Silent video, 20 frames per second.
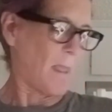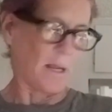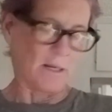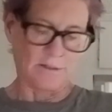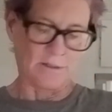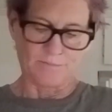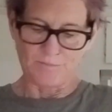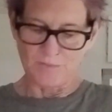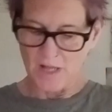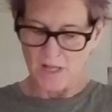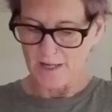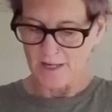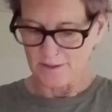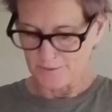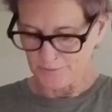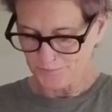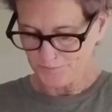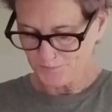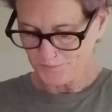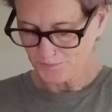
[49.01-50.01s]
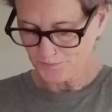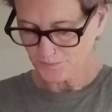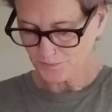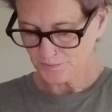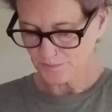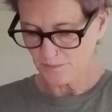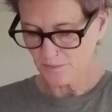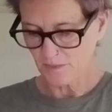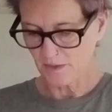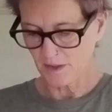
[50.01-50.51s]
Now,
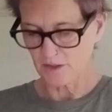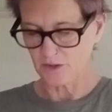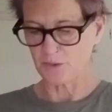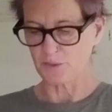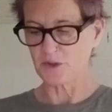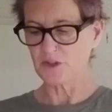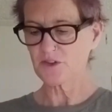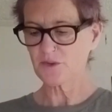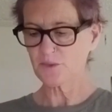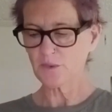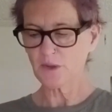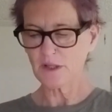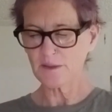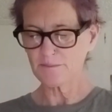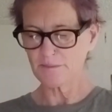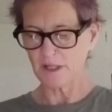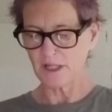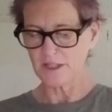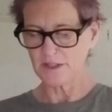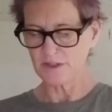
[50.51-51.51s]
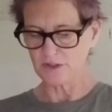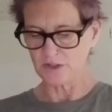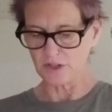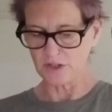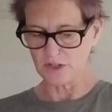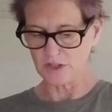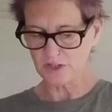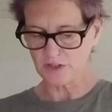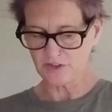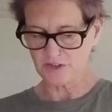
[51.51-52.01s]
the reason why mine
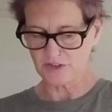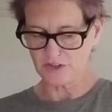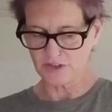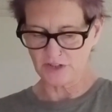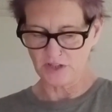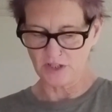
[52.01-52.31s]
looks